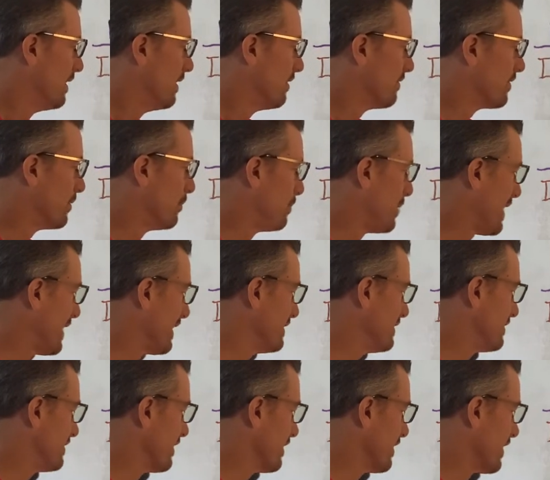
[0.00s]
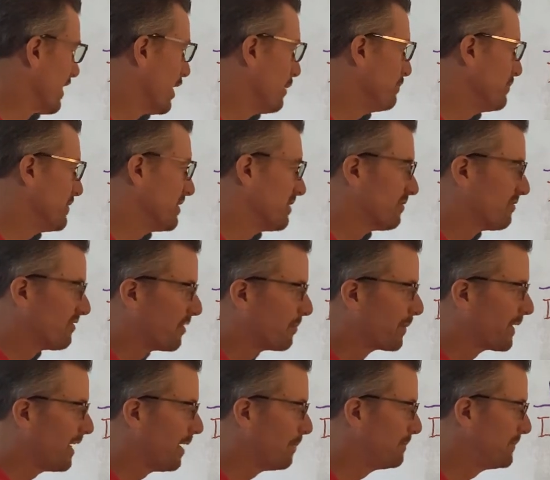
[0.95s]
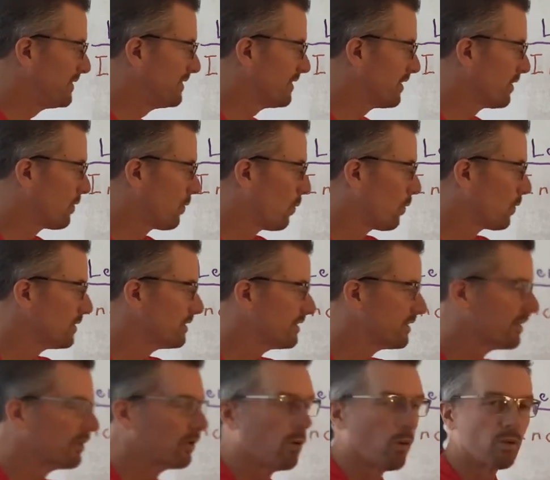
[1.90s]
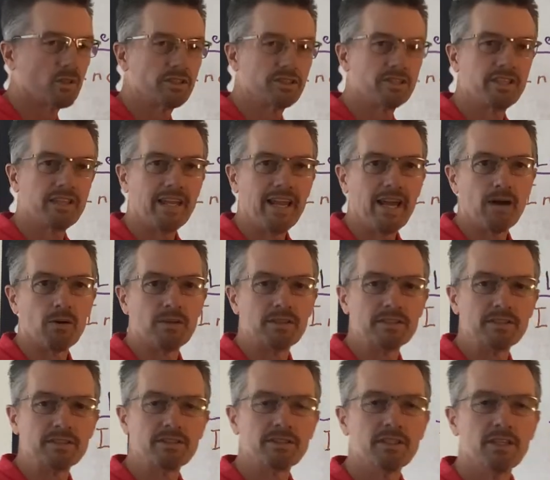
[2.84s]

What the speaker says: from pints to cups, from cups to quarts, and quarts to gallons.